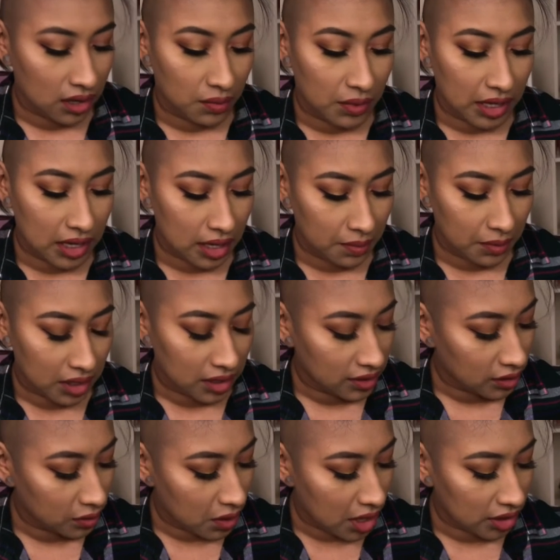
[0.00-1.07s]
Oh my god, I'm gonna
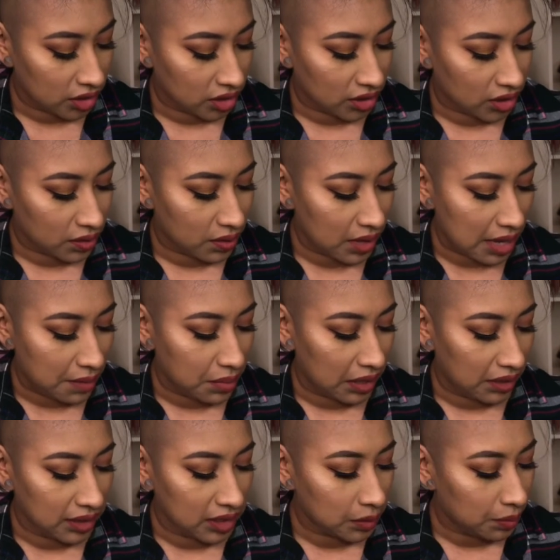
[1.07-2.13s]
swatch
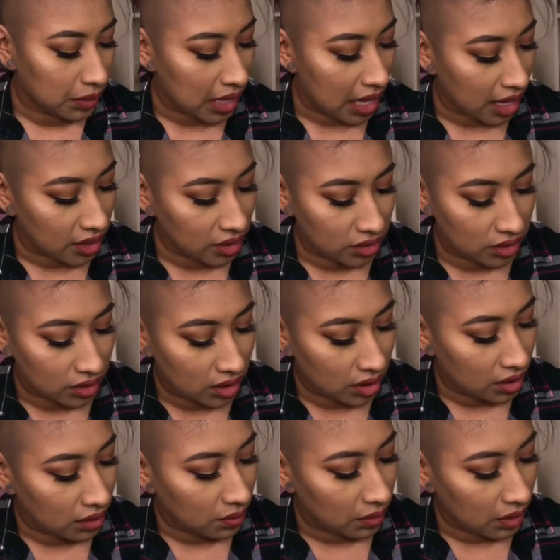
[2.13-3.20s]
Cranberry Splash,
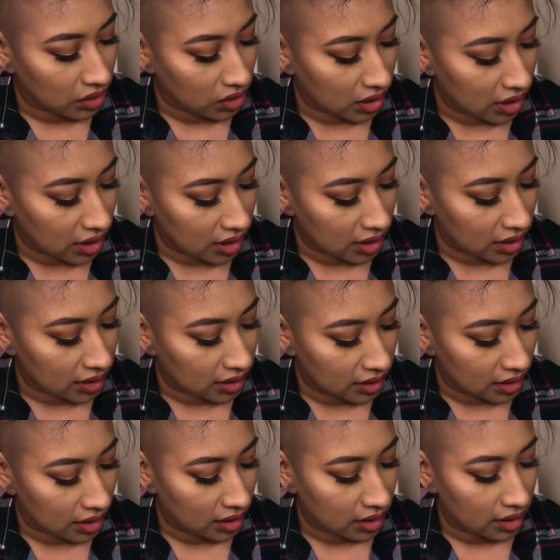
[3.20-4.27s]
which is,